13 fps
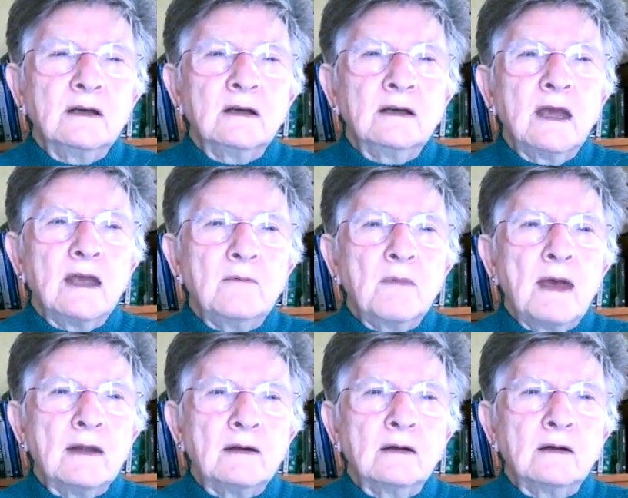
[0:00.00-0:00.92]
gay
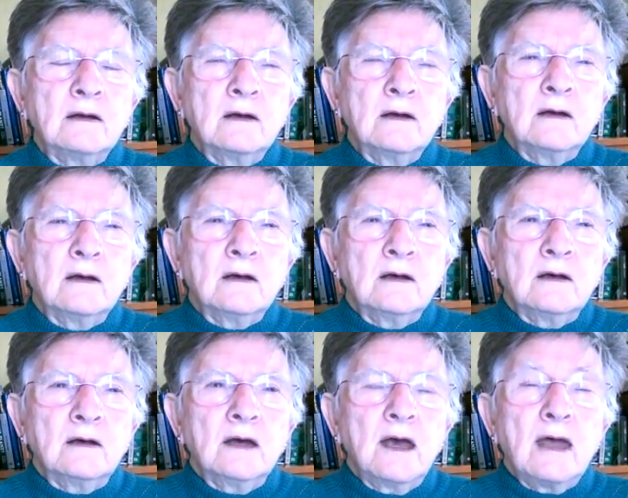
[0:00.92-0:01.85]
men
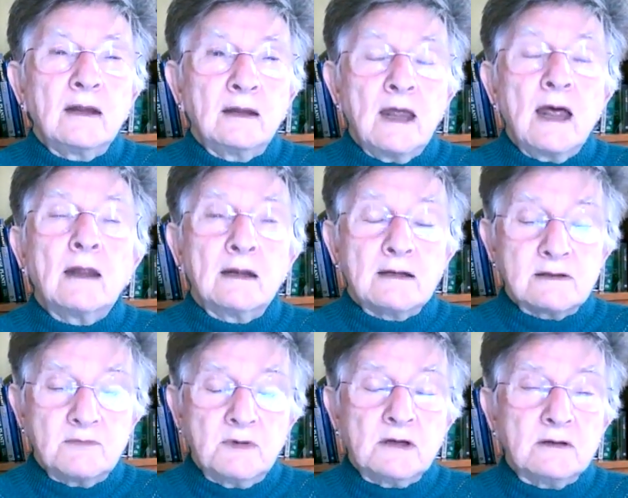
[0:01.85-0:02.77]
and
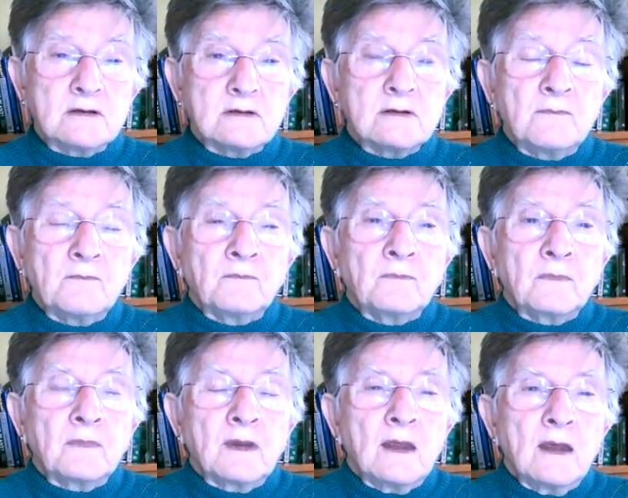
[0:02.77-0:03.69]
lesbians,
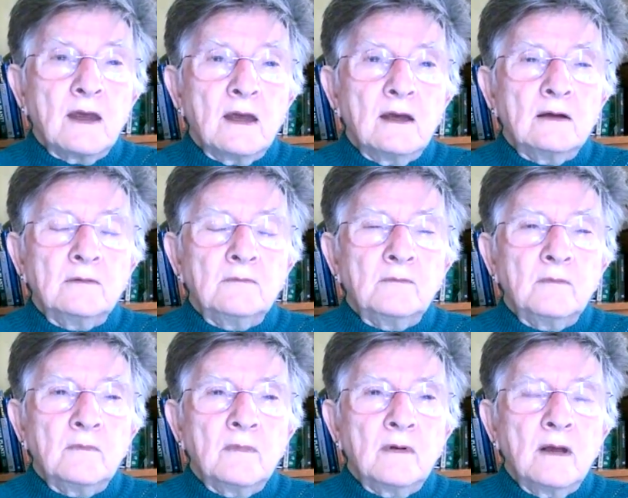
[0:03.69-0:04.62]
and
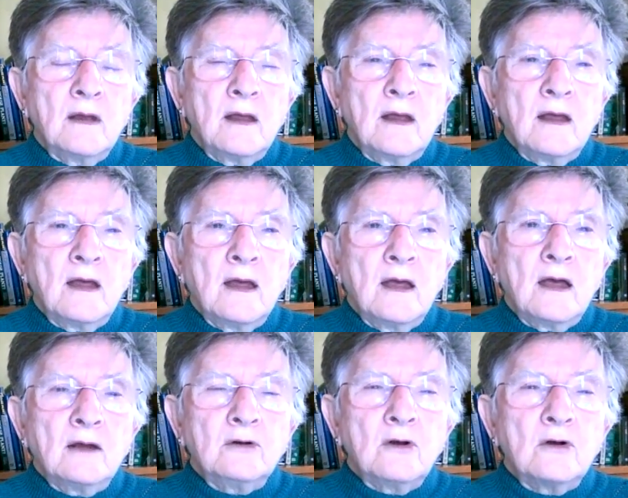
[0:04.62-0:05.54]

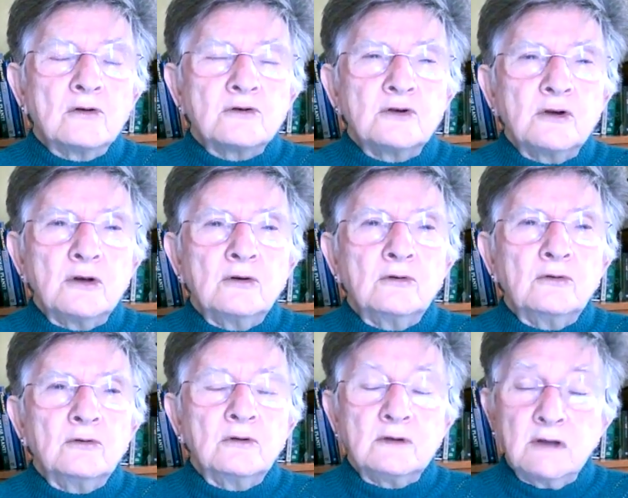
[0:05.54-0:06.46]
got to know
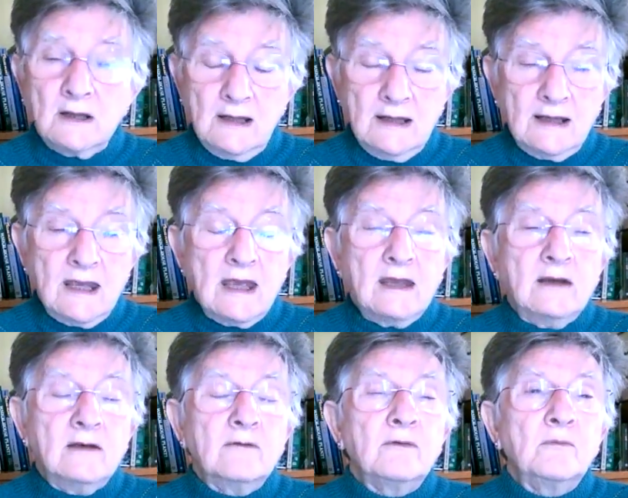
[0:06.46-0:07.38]
Dudley
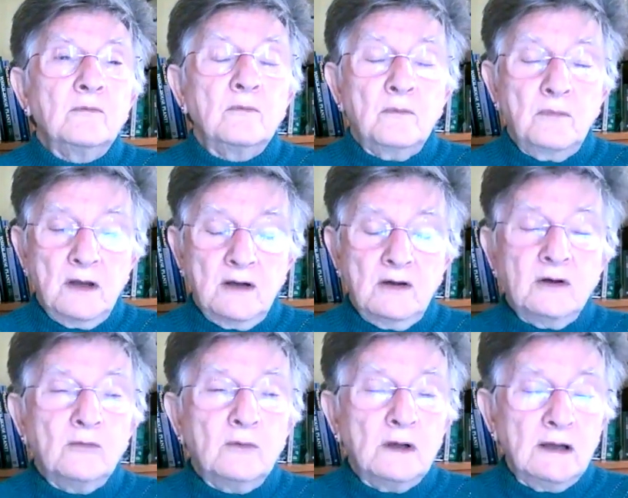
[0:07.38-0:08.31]
Cave and
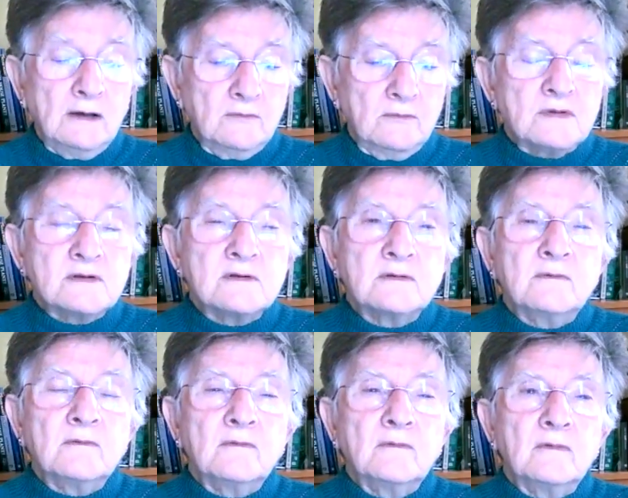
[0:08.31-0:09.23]
Bernard Williams
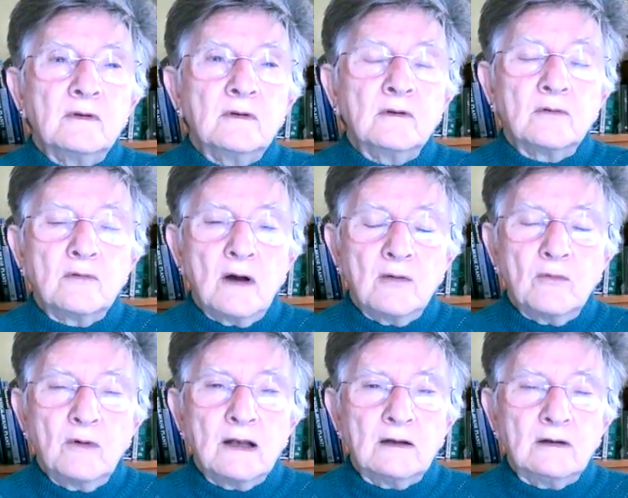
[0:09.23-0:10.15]
quite
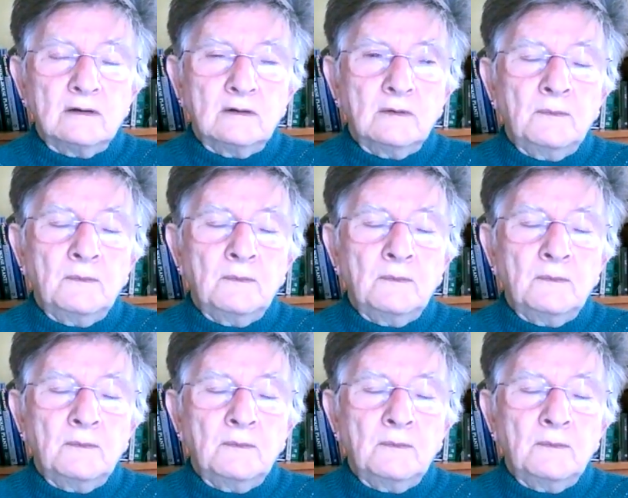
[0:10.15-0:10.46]
well.